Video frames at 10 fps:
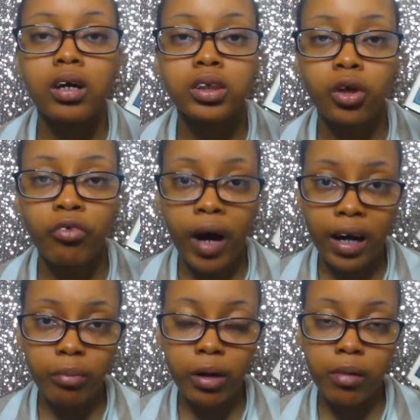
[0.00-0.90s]
So for
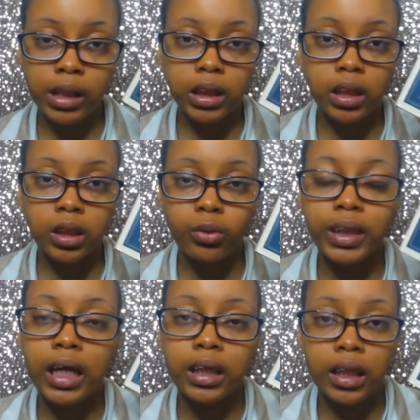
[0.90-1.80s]
How to Pray by C.S.
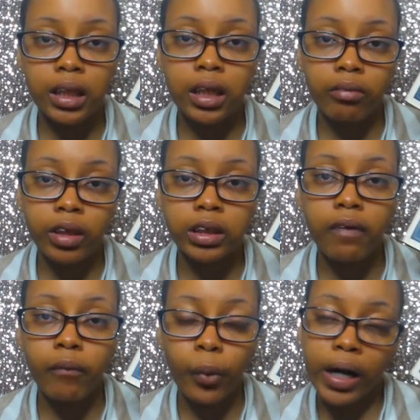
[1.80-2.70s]
Lewis, I did give this
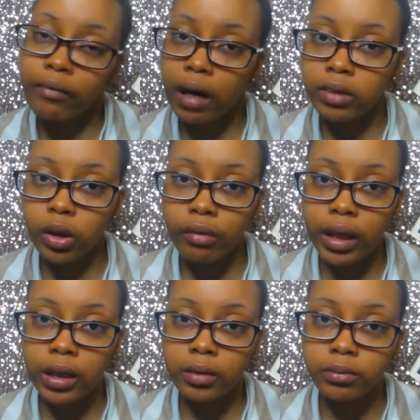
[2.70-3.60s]
4 out of 5 star
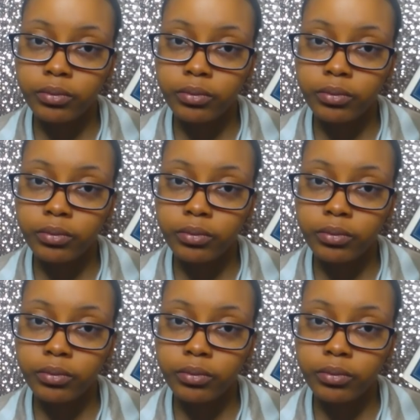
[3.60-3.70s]
rating.